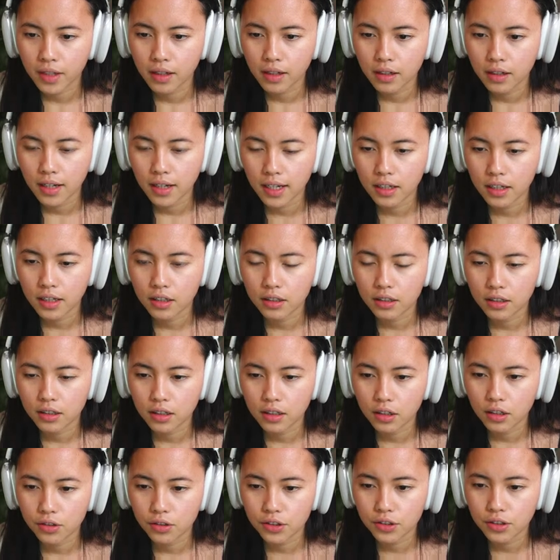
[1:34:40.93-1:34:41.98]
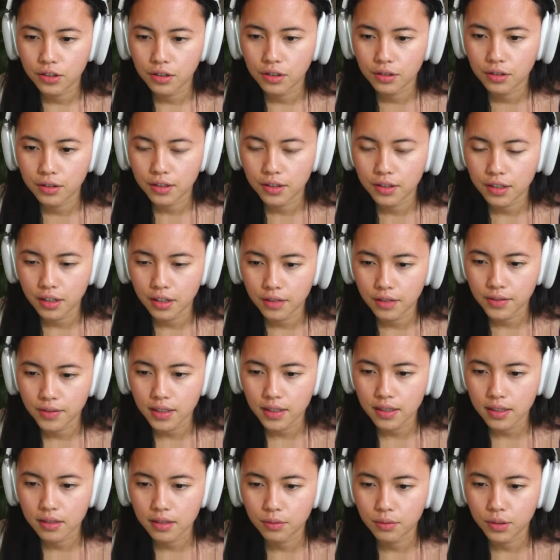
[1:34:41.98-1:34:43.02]
it goes to the
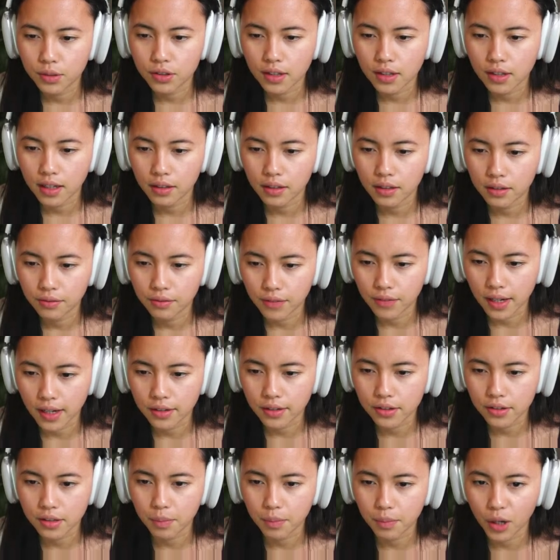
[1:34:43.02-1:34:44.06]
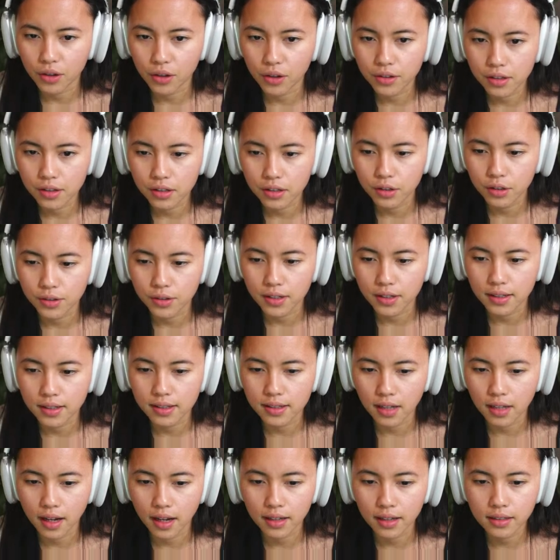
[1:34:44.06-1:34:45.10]
service, which then finds the pods using a
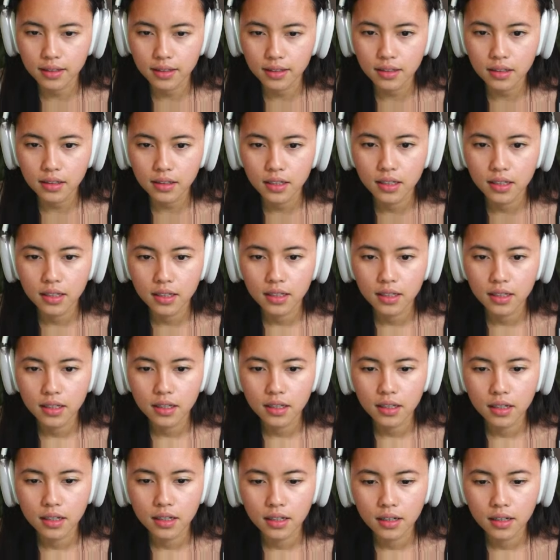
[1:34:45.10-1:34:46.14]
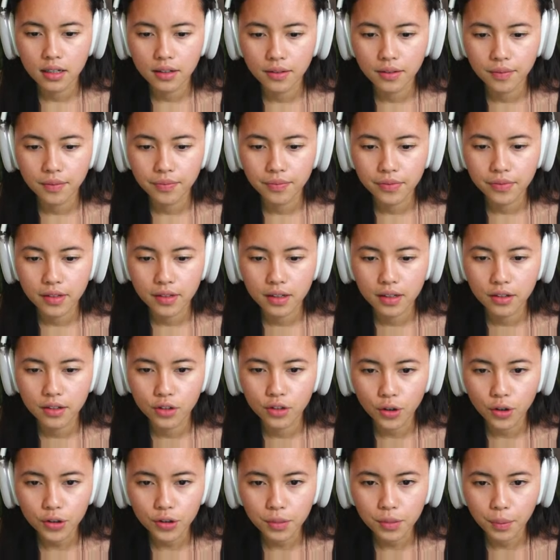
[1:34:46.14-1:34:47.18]
selector.
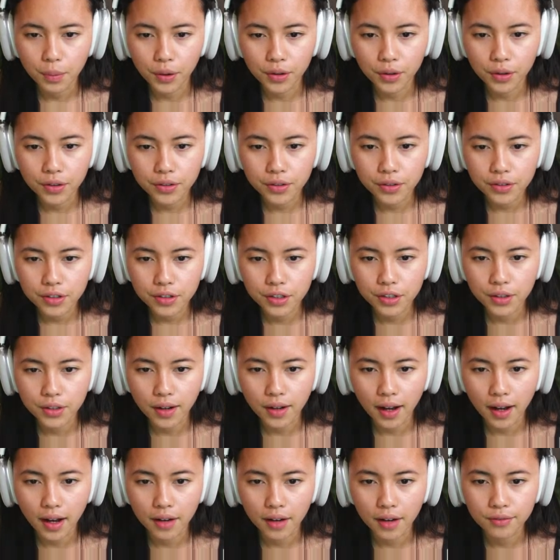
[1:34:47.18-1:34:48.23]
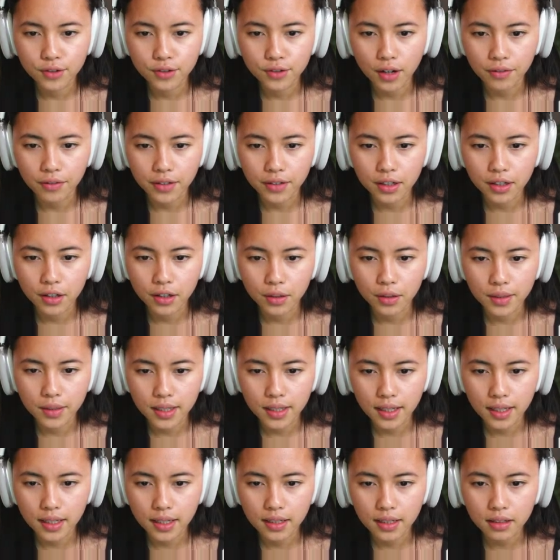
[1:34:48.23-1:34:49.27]
Node port, you have traffic going
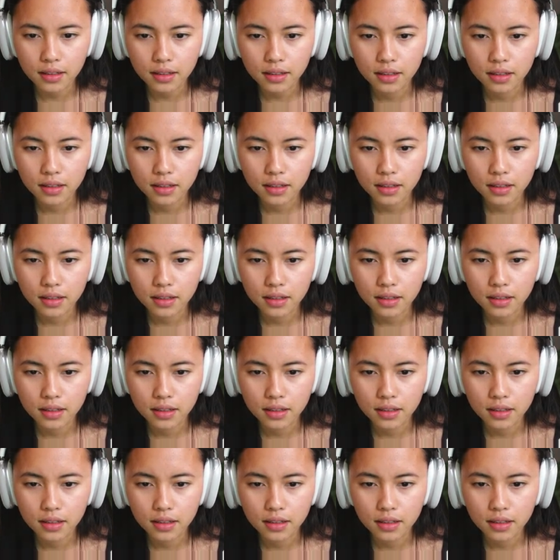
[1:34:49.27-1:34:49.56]
in